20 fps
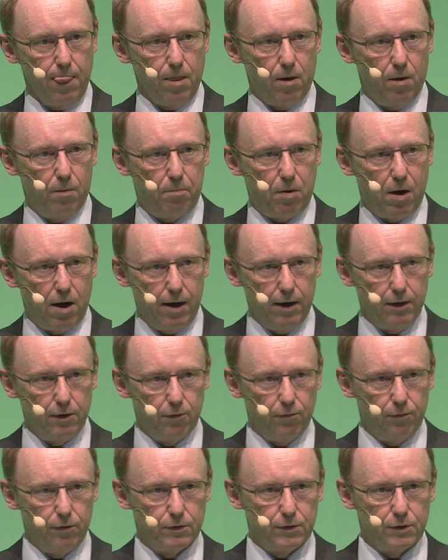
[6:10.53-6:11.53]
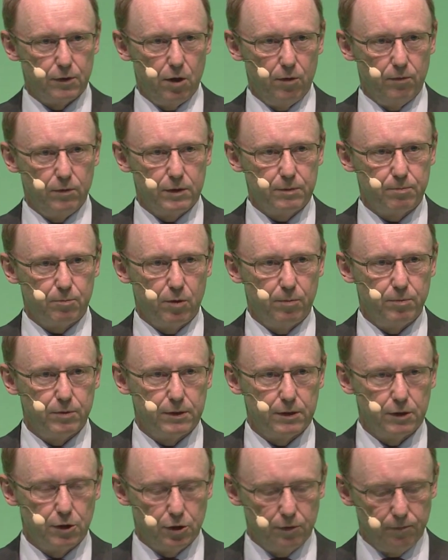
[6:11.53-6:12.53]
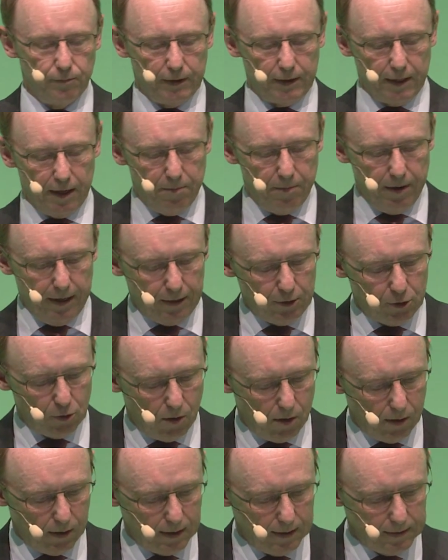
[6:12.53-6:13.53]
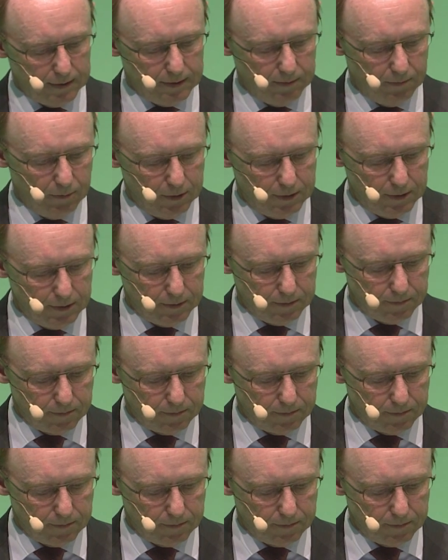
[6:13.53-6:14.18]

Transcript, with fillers: a part of the service proposition we can make to our customers.